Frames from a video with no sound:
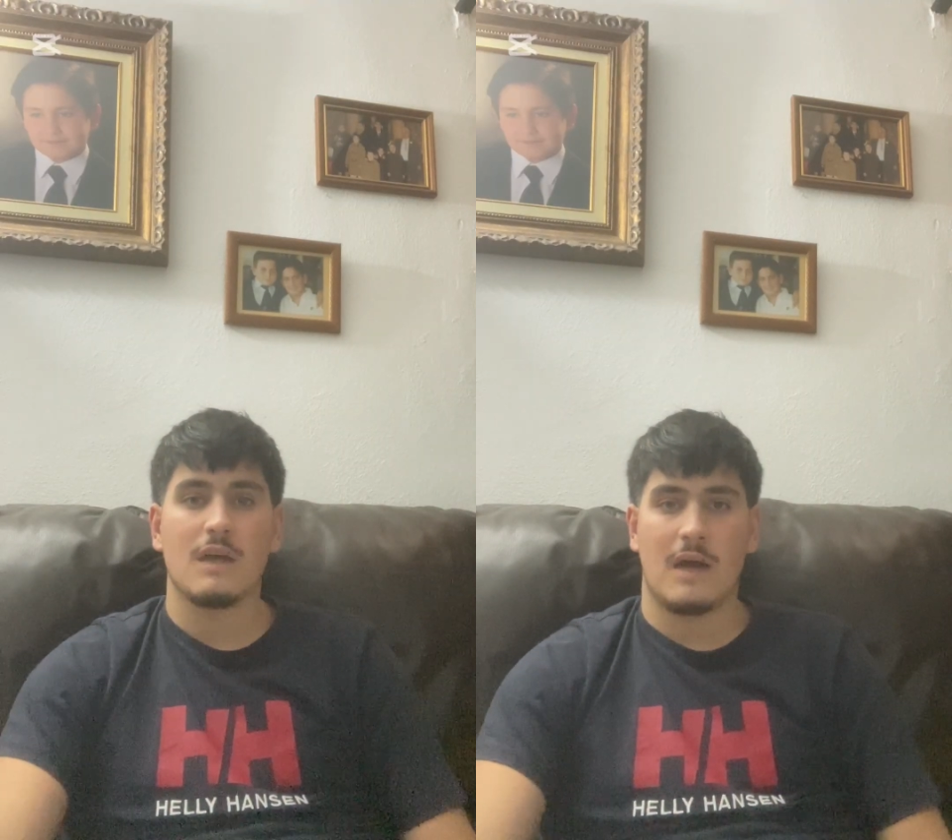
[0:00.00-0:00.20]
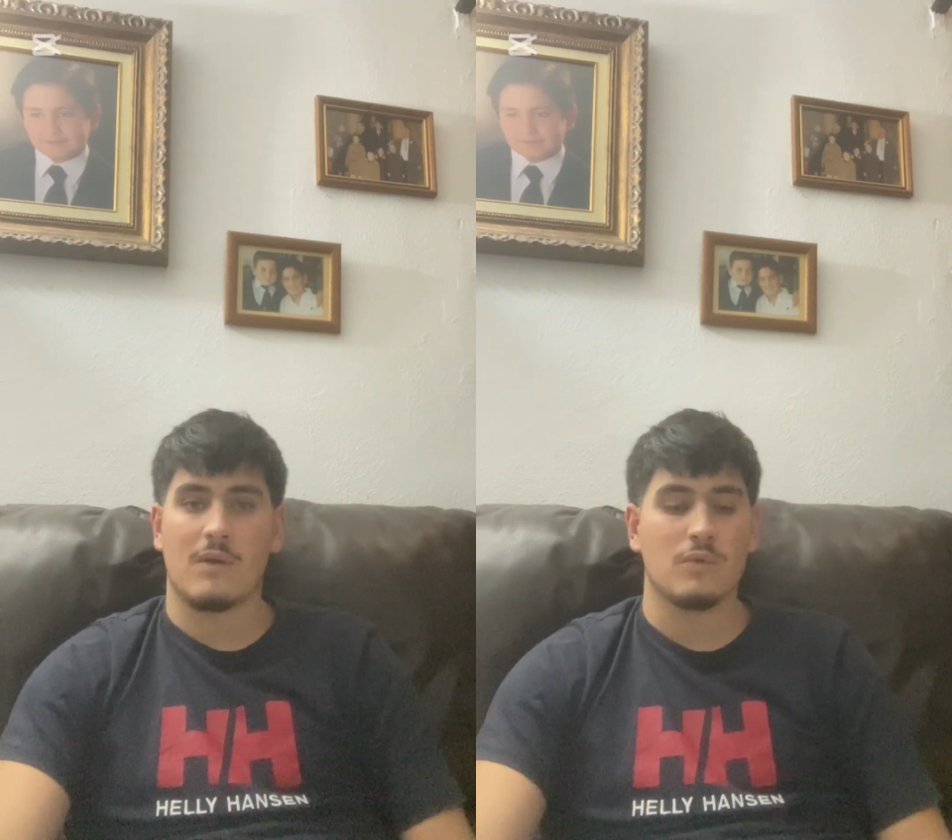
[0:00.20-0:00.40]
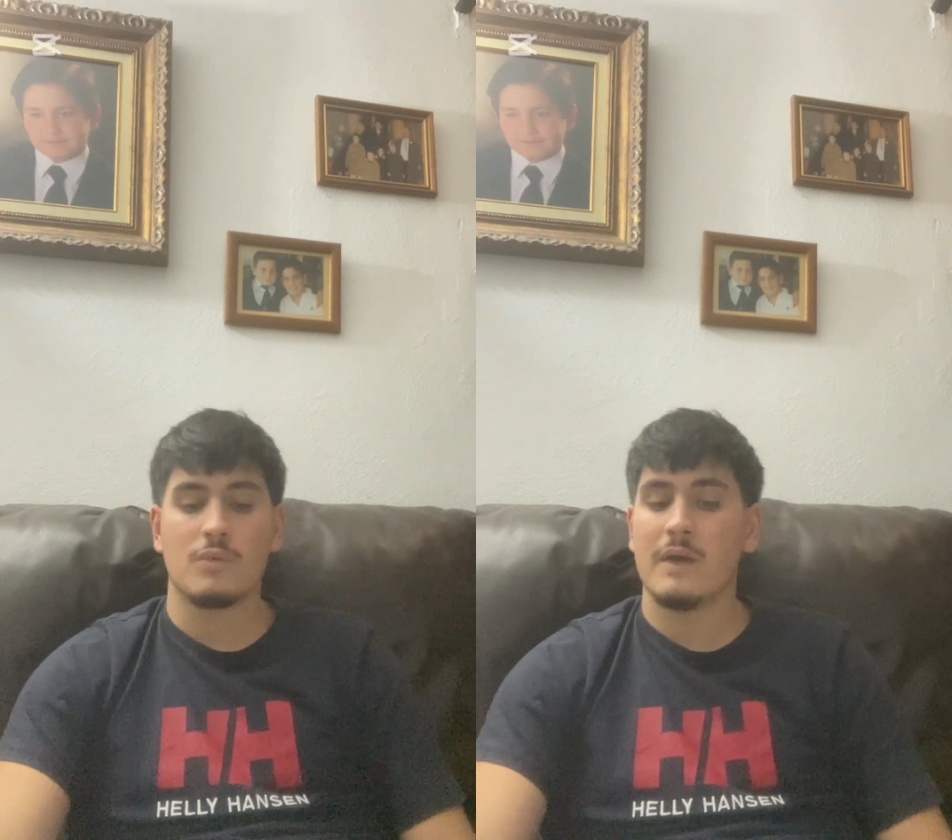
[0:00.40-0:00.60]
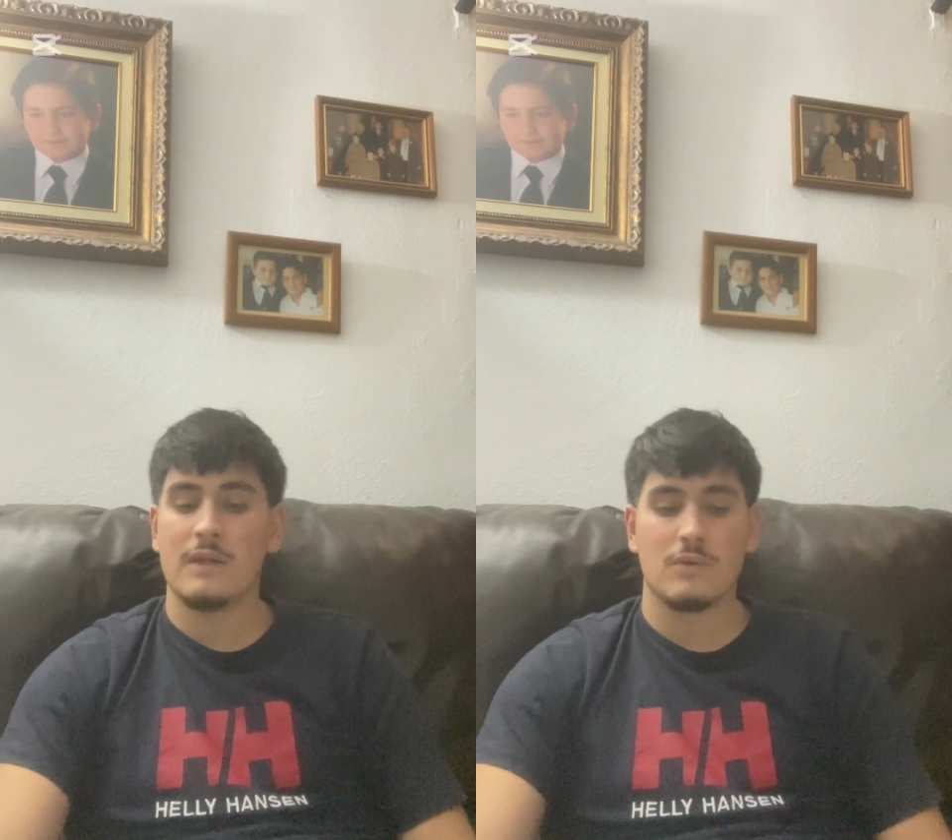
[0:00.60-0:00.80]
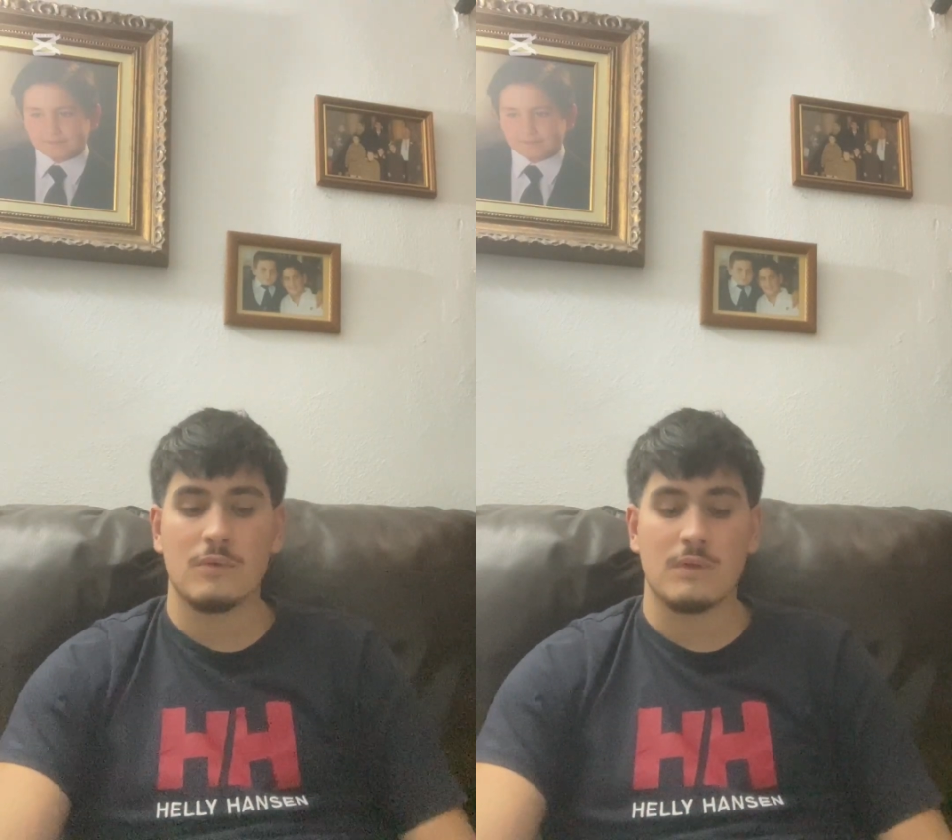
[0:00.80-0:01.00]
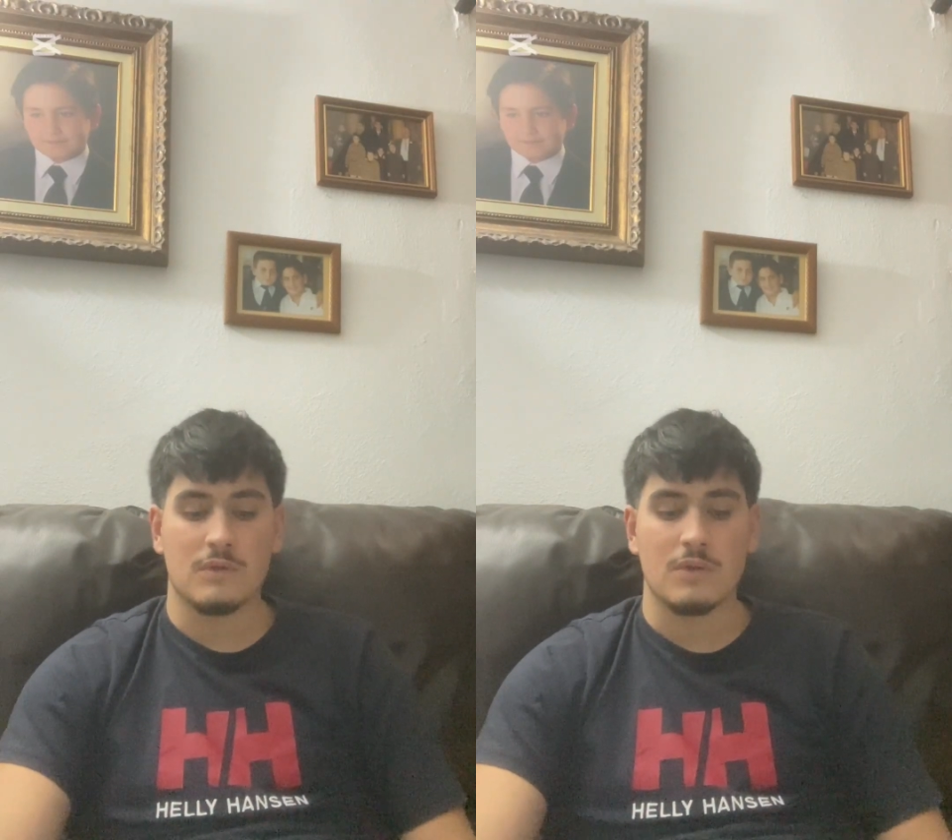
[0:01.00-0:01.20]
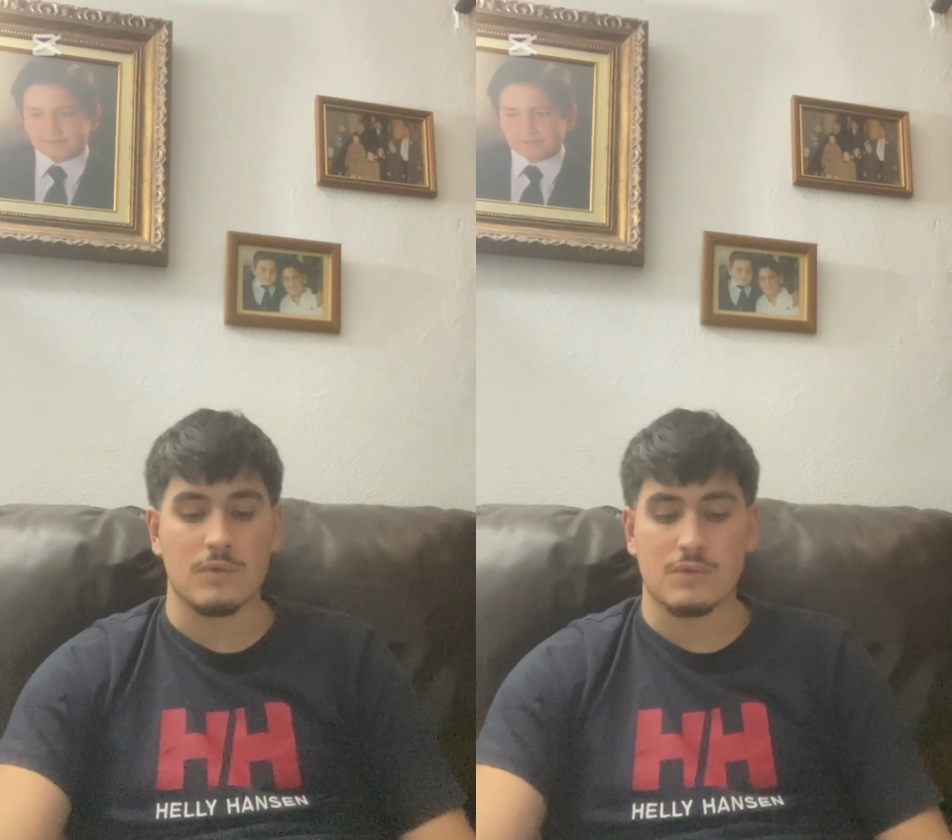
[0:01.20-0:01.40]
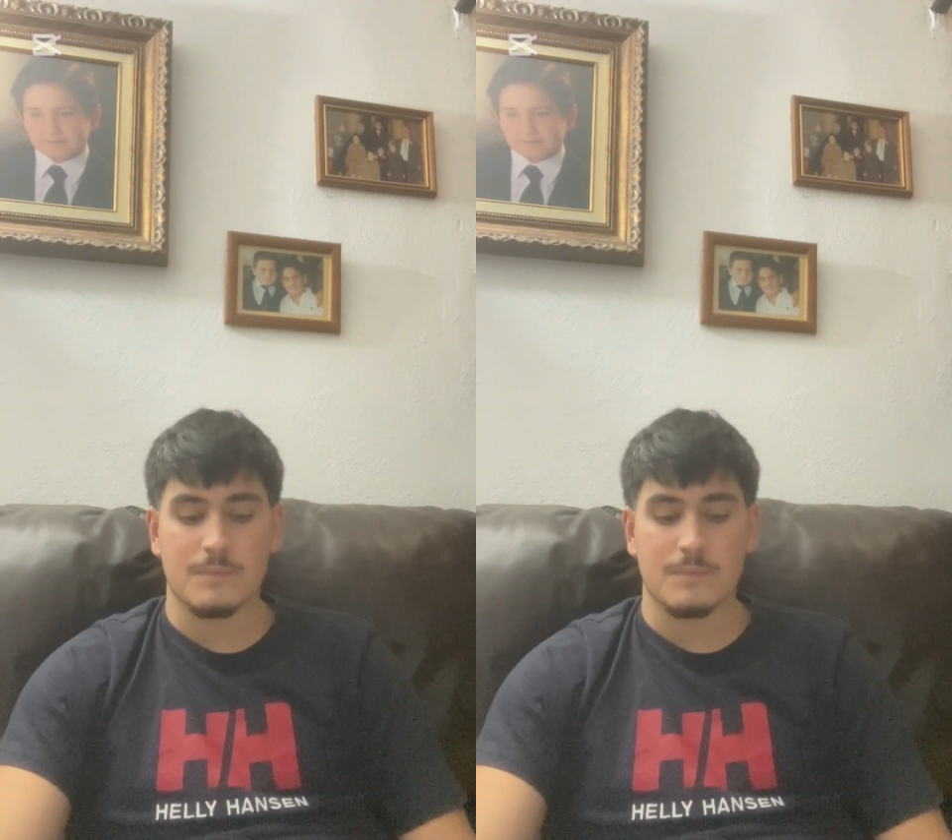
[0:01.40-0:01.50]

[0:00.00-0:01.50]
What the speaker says: a good way to introduce.